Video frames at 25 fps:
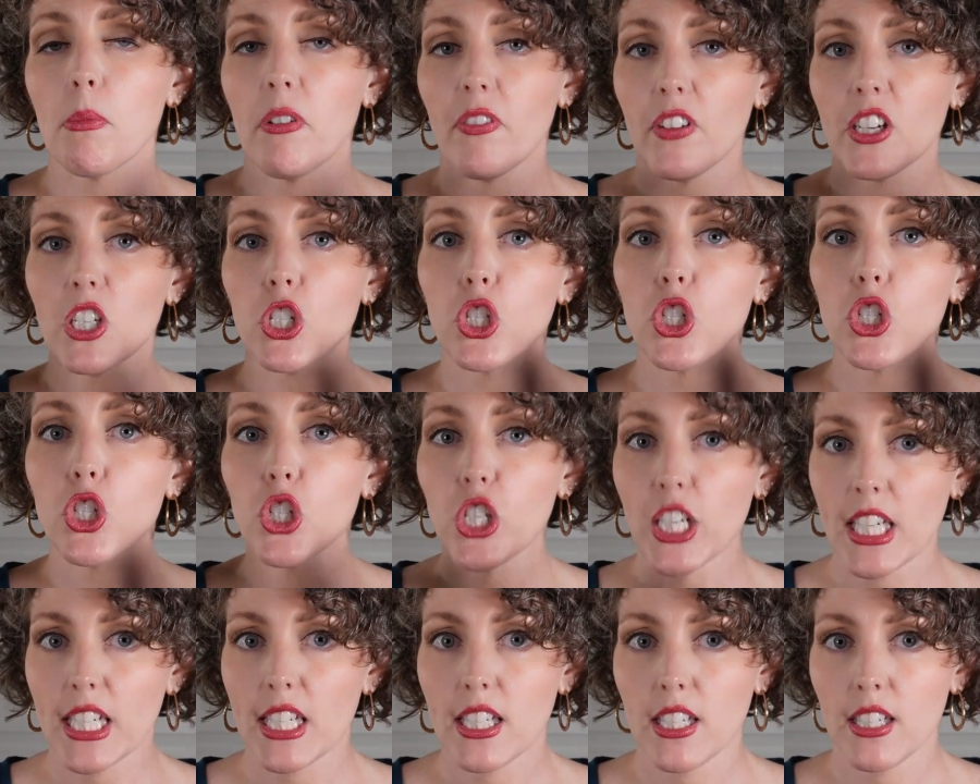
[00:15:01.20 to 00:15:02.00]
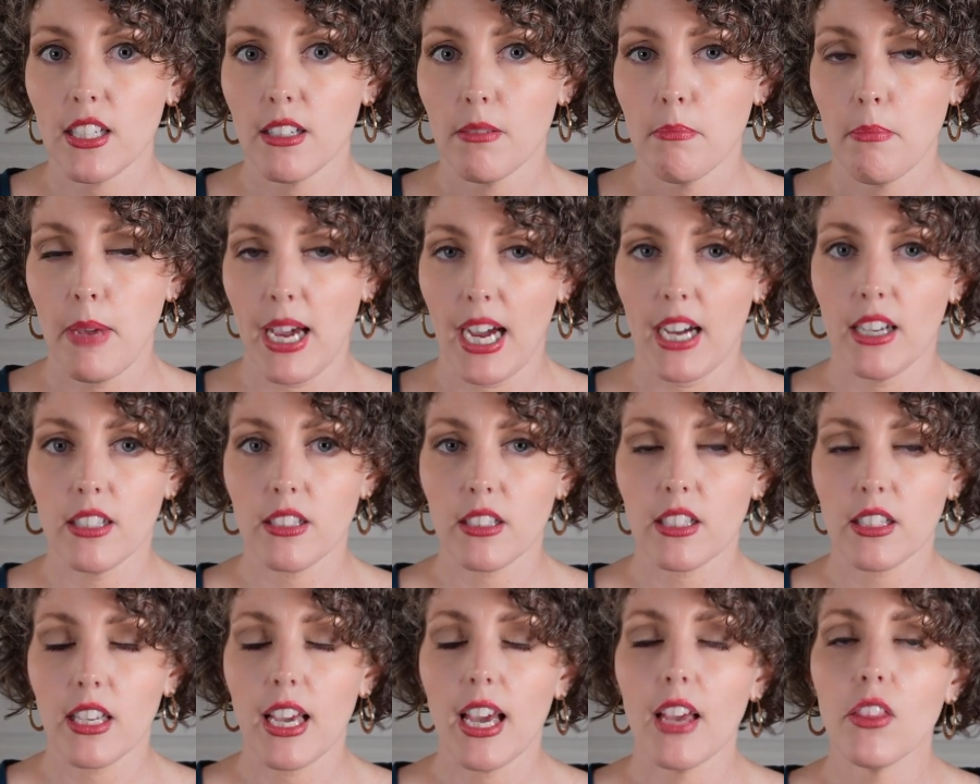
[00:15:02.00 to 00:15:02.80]
of a sheet
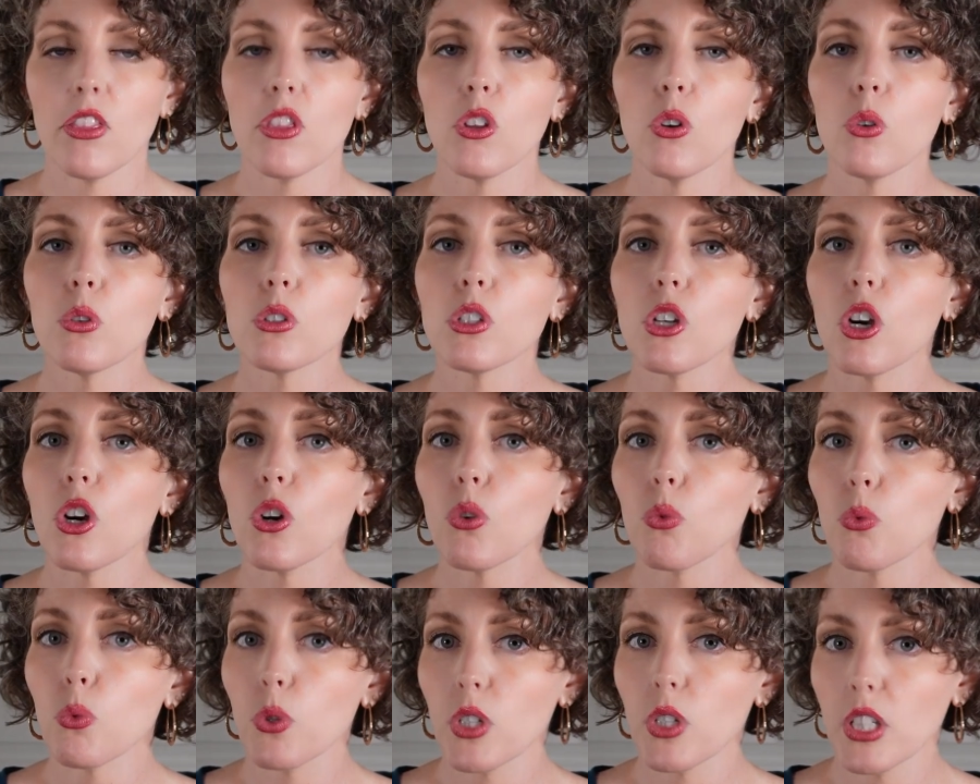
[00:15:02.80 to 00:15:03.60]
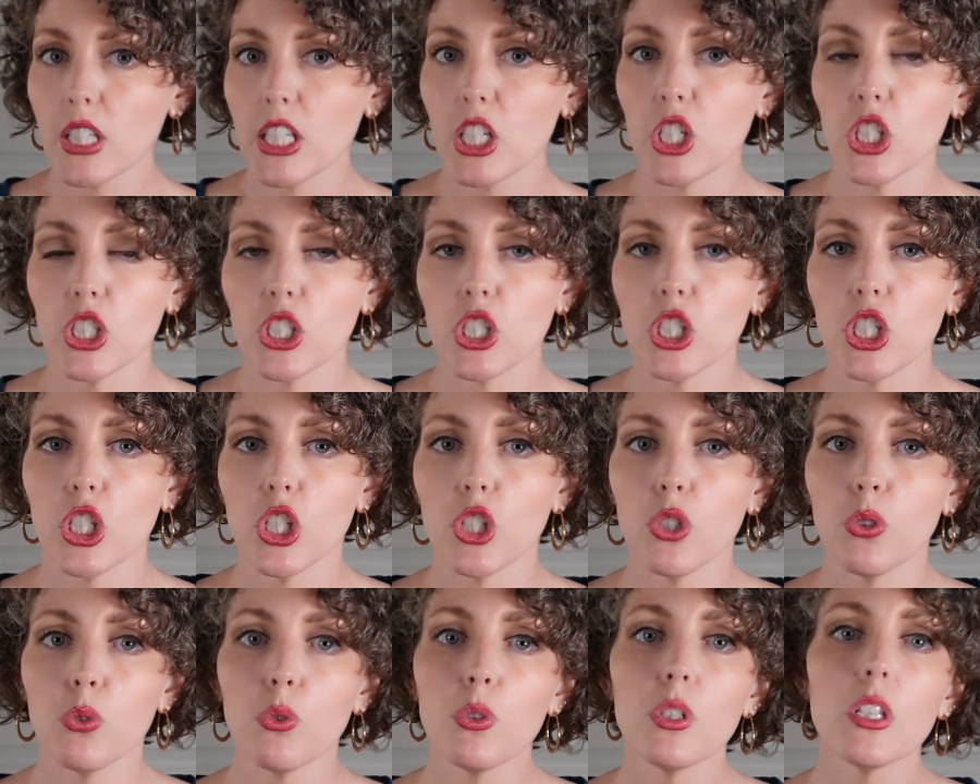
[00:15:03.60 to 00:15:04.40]
mask, and those are really good to
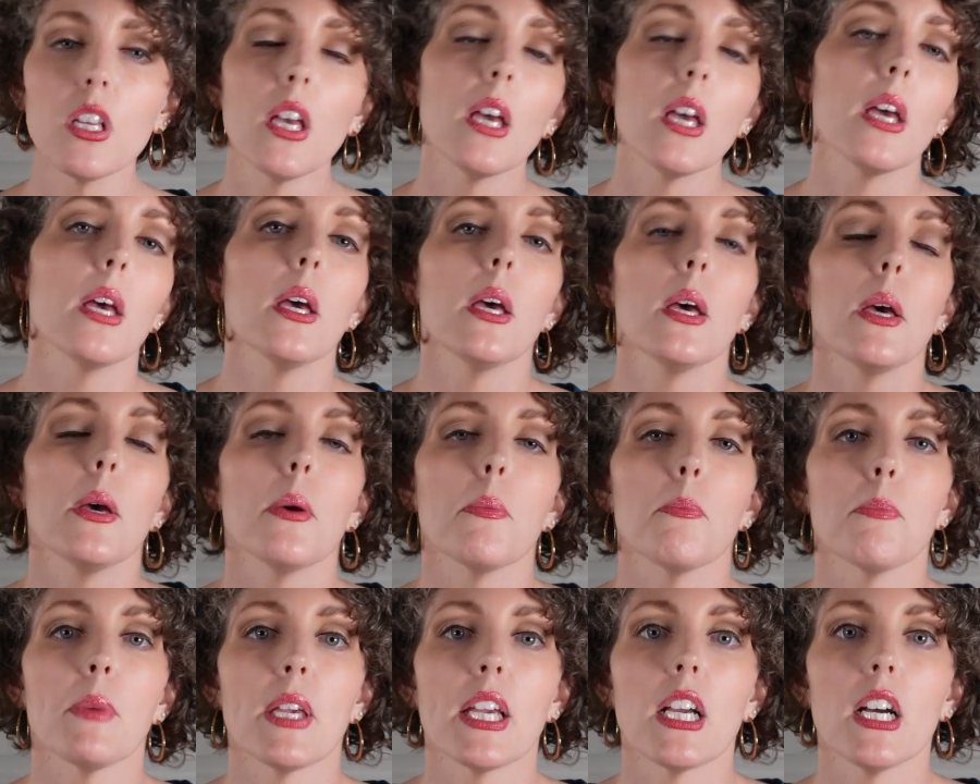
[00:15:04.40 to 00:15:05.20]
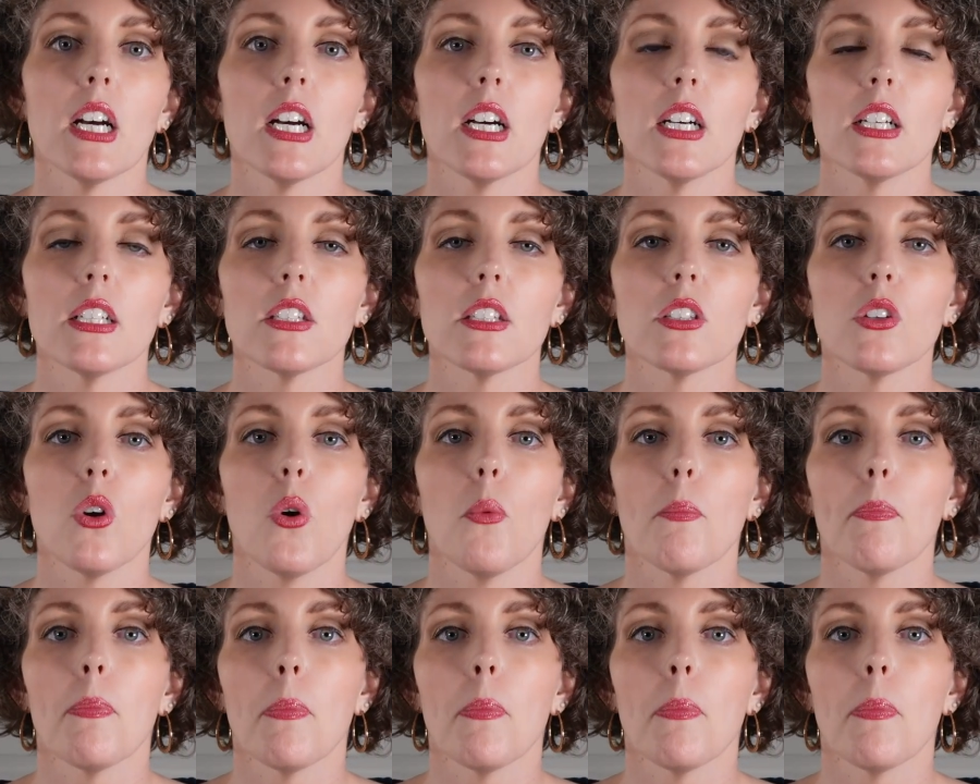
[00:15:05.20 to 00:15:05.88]
use because